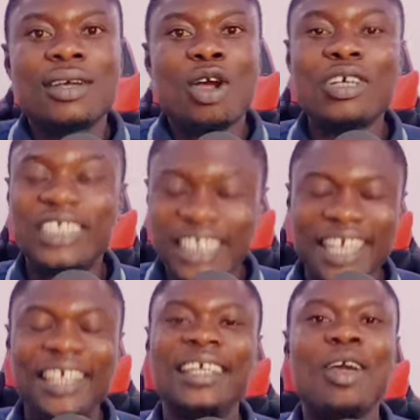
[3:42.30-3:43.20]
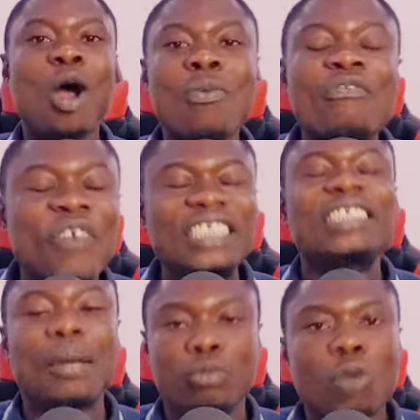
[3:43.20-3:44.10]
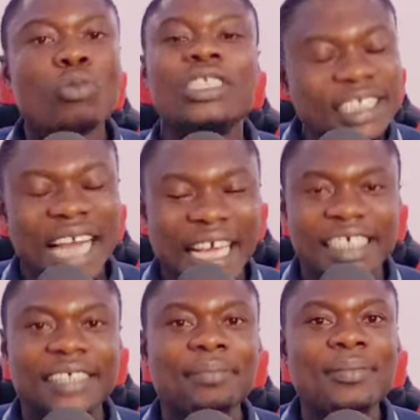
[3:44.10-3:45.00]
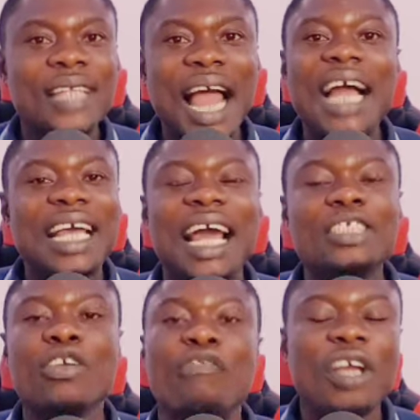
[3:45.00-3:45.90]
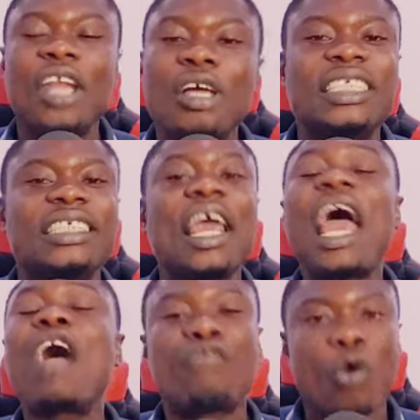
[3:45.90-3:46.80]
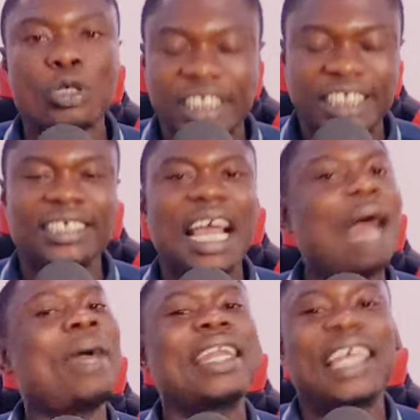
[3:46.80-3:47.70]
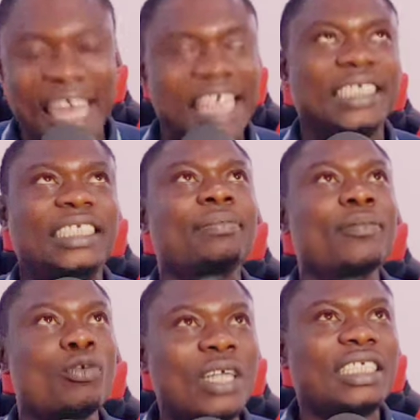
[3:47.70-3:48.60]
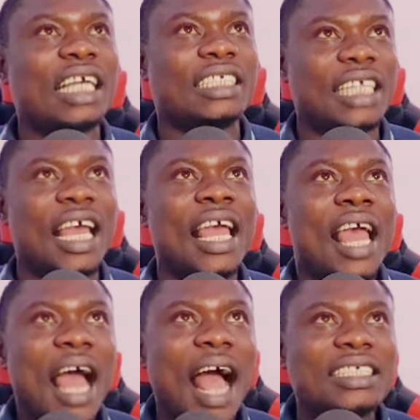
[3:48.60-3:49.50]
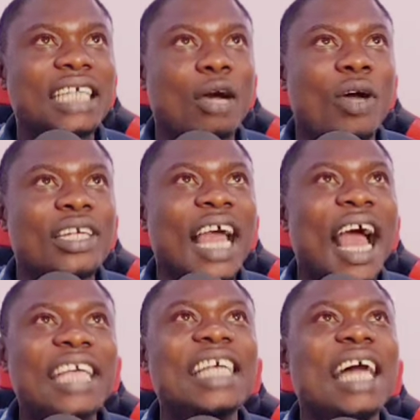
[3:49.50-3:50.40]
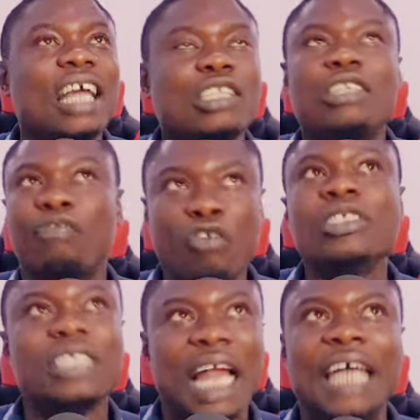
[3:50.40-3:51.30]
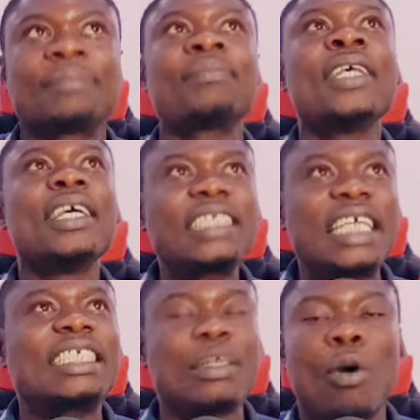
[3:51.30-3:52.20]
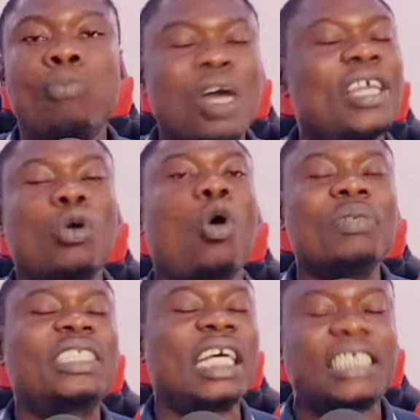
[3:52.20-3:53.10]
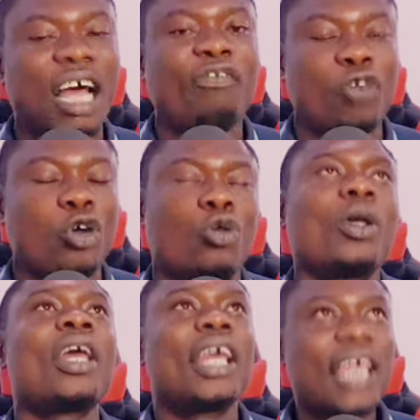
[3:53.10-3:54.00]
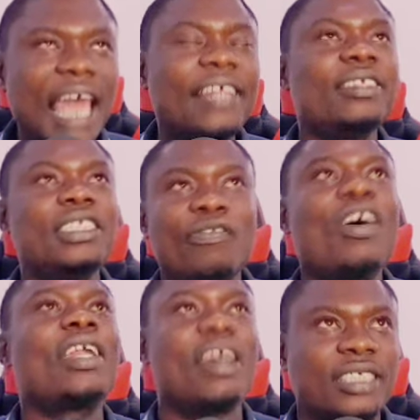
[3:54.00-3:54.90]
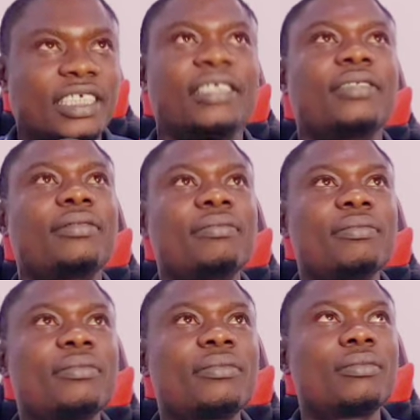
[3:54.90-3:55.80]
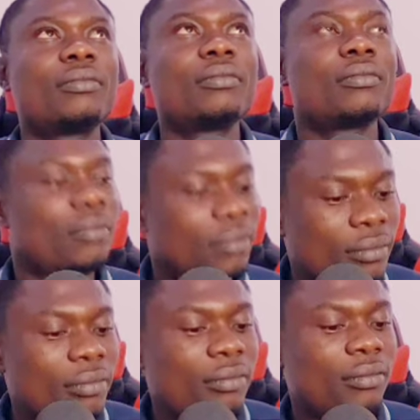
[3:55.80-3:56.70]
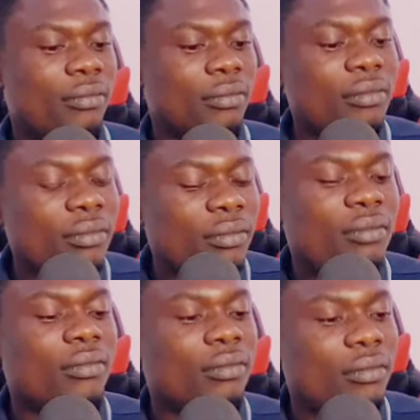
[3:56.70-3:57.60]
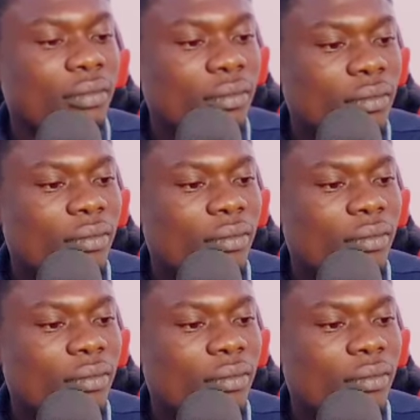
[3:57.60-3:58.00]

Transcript: I say I'm first time cro musia ye anka Yvonne Nelson air force am on the case what you say answer Sarkodie a year dance the phone you know says our boy you could be safo no hey Yvonne Nelson and I get them on the case so I'm mellow